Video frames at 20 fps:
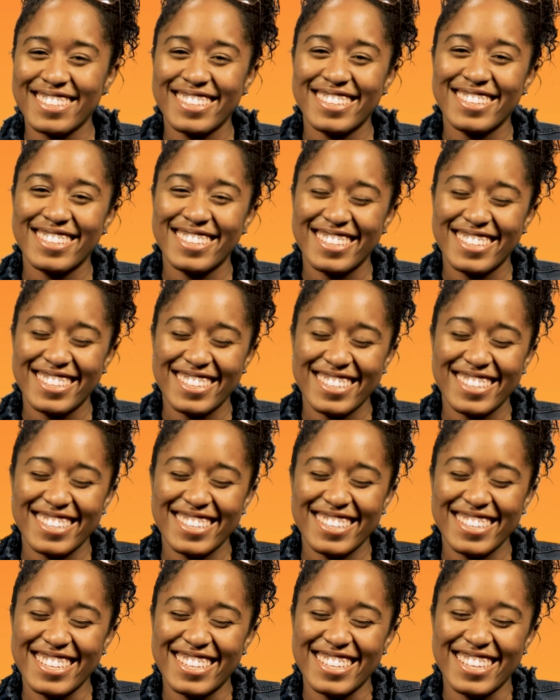
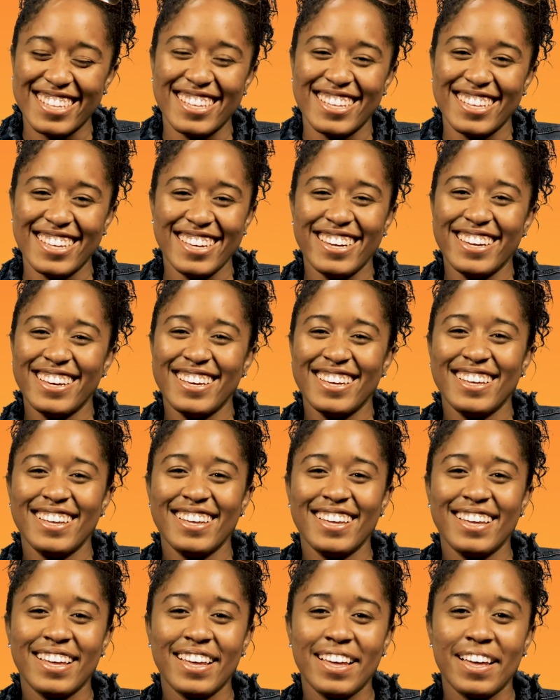
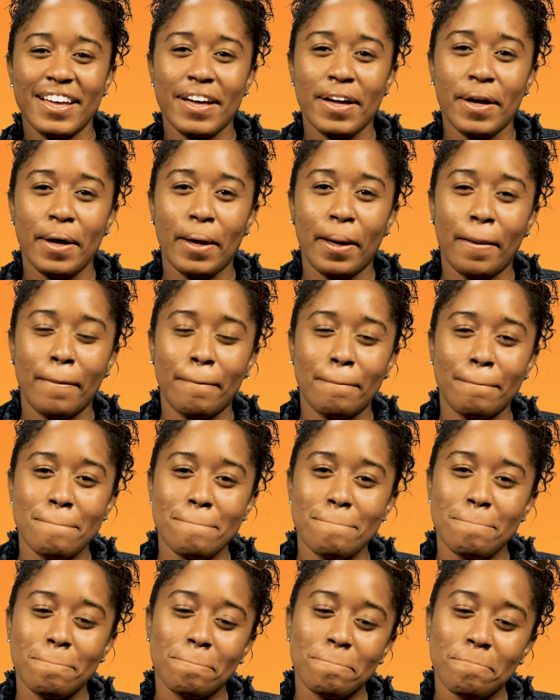
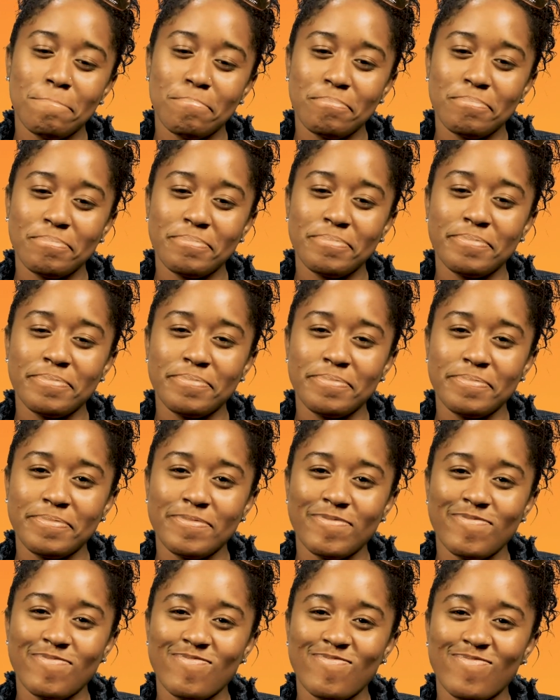
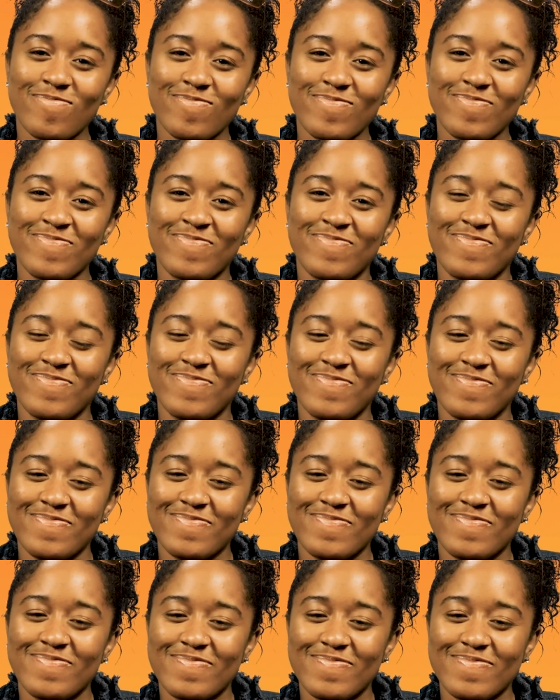
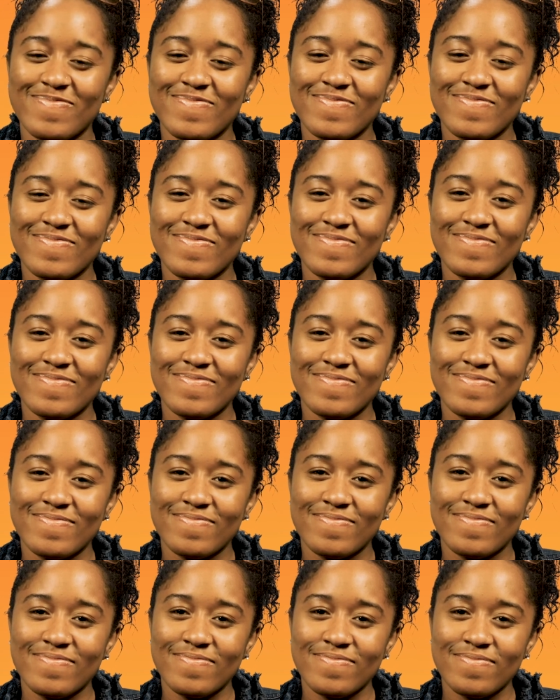
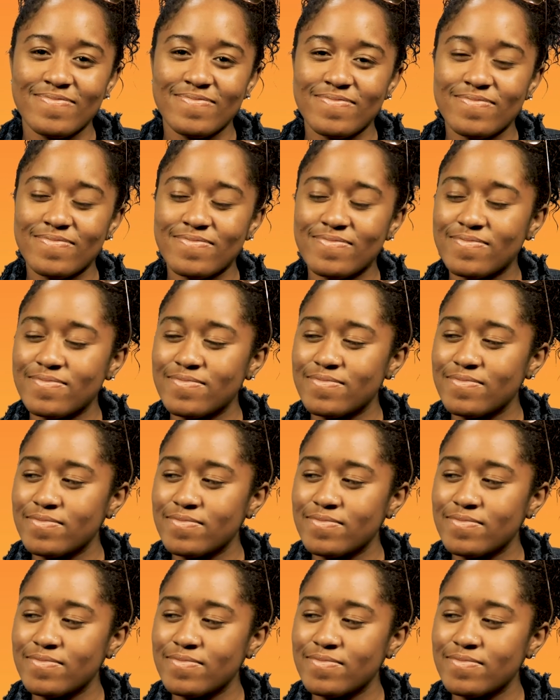No words are spoken by the person on screen.